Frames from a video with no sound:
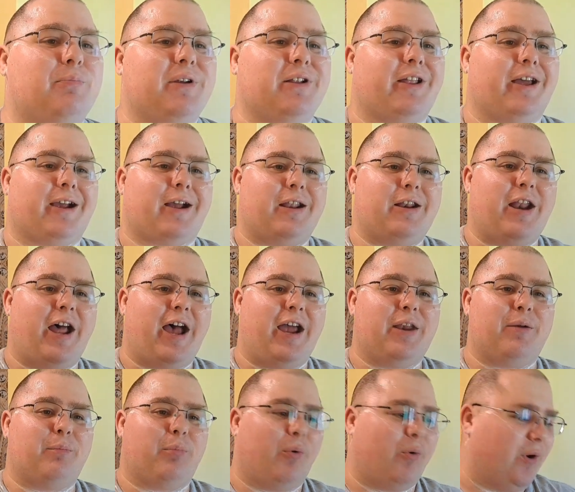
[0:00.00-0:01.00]
It'd be like a
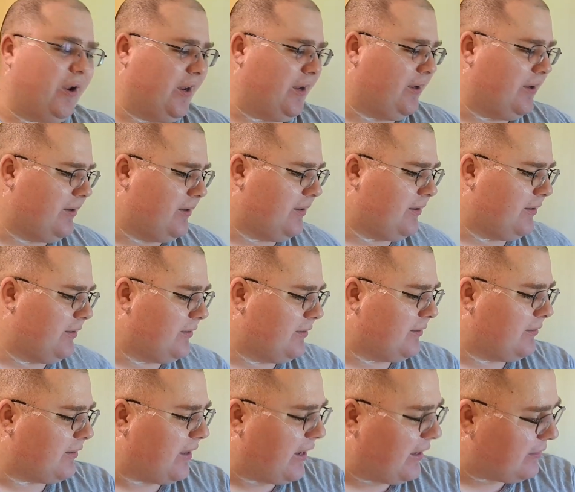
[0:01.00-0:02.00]
9 point,
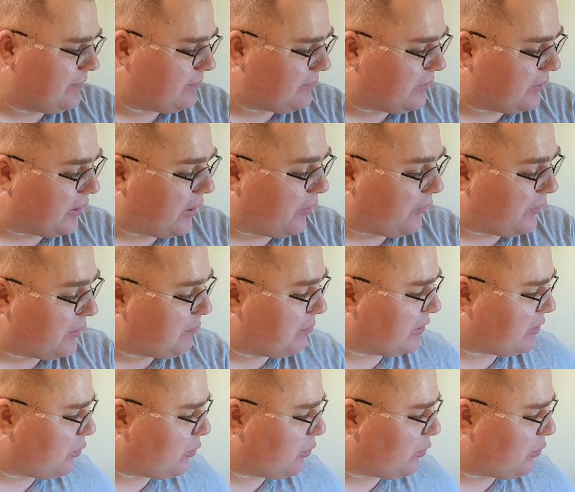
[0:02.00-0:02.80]
you know, in